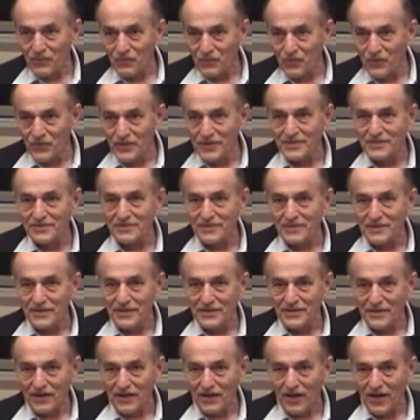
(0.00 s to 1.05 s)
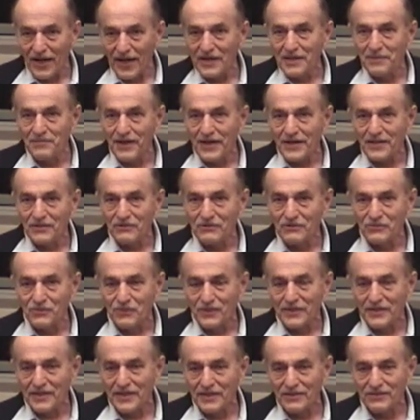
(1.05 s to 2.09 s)
We see that anybody who's
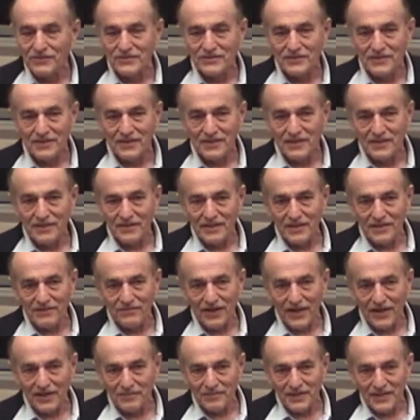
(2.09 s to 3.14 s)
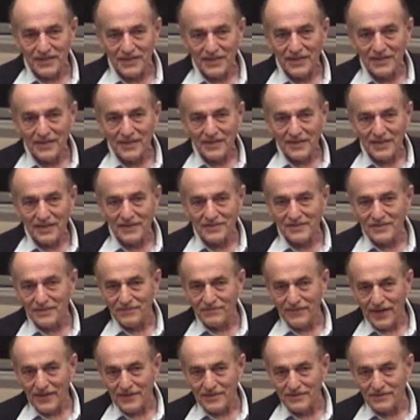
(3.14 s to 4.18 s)
interested in the environment is
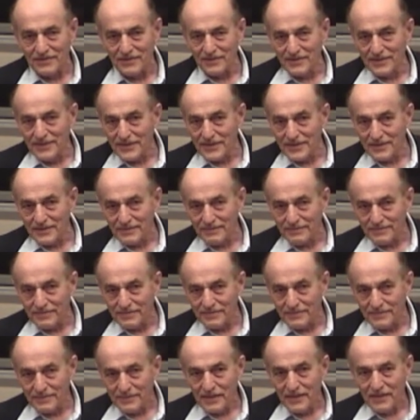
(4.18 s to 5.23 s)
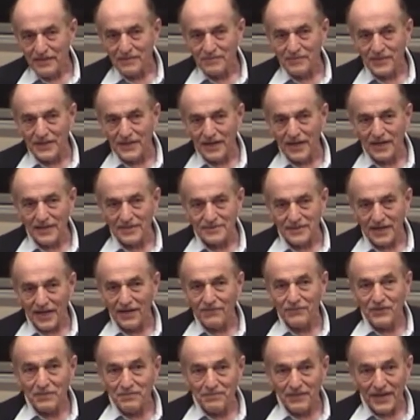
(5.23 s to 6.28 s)
invited to leave because
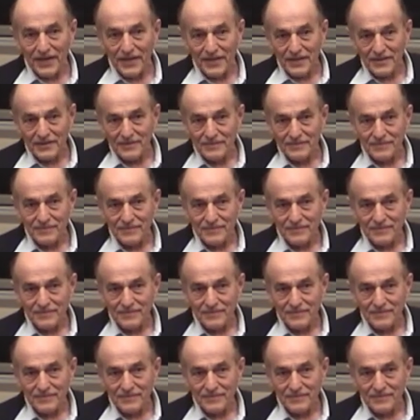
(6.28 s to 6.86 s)
everybody,